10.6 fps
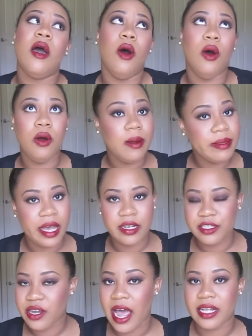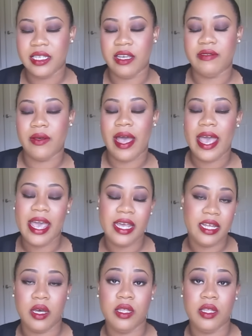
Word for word: horribly unattractive so i hate it